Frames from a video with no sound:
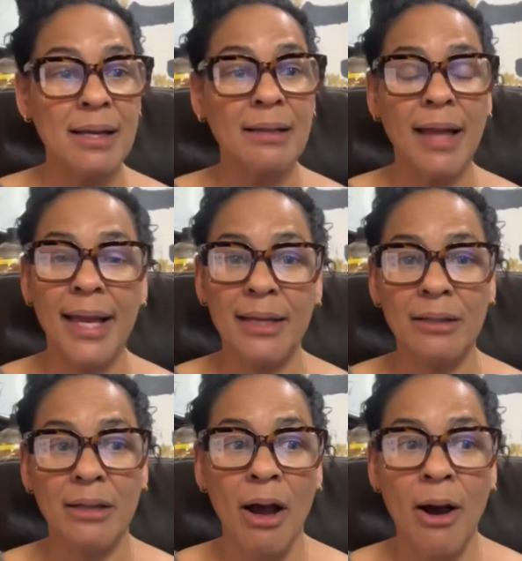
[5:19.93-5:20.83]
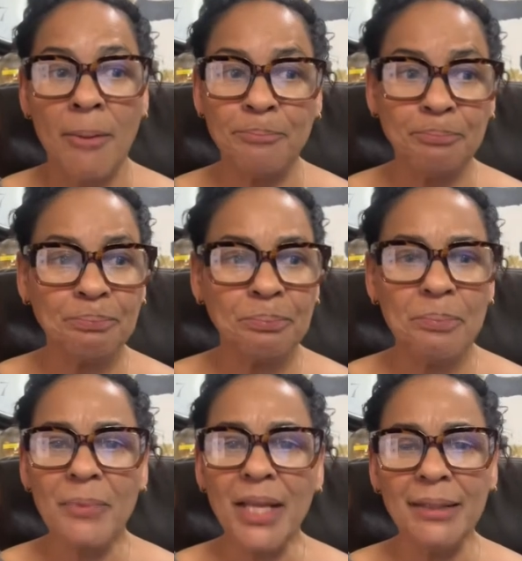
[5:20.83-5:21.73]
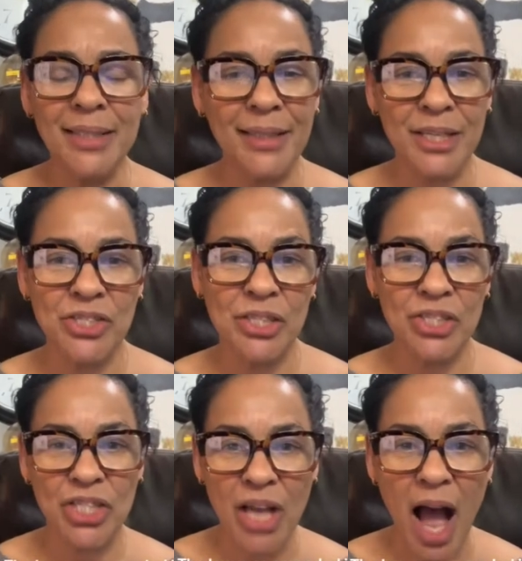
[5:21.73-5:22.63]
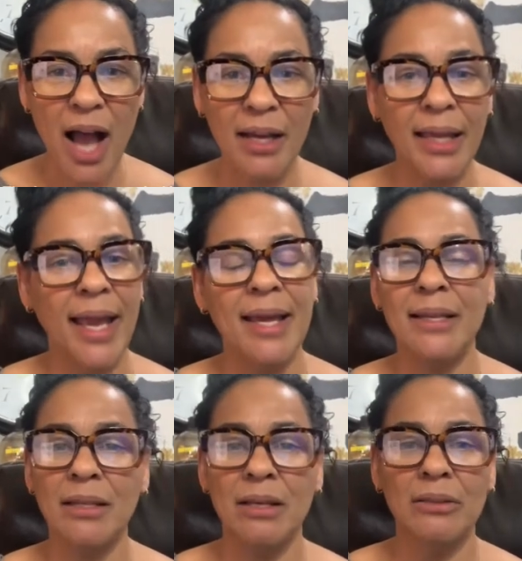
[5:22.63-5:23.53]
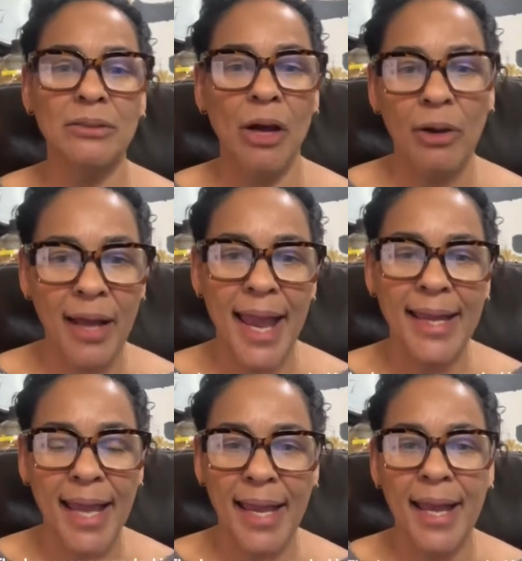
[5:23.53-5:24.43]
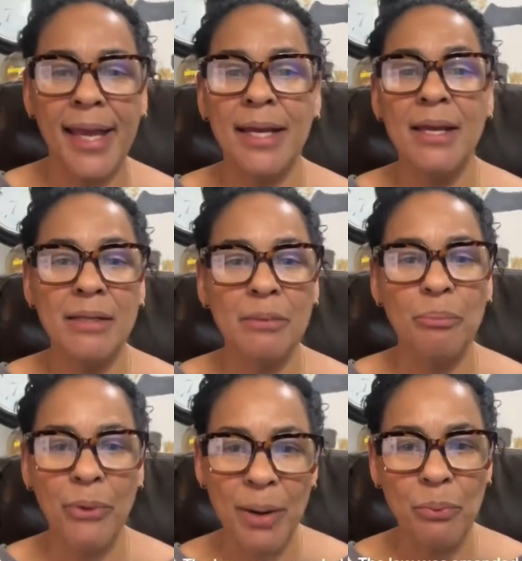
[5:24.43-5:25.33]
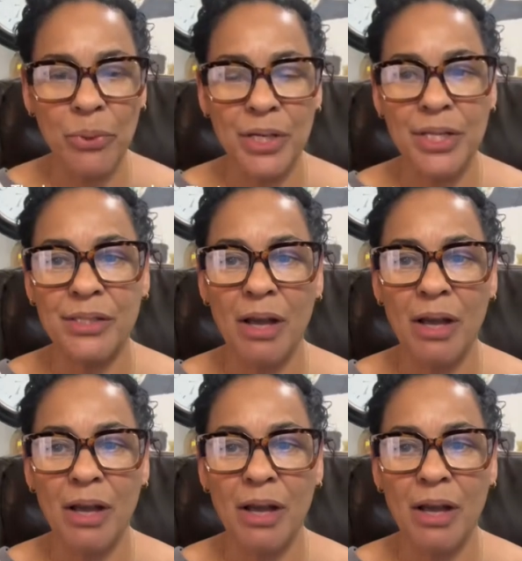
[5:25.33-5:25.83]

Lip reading: like the Nixon shock and AKA the Bretton Woods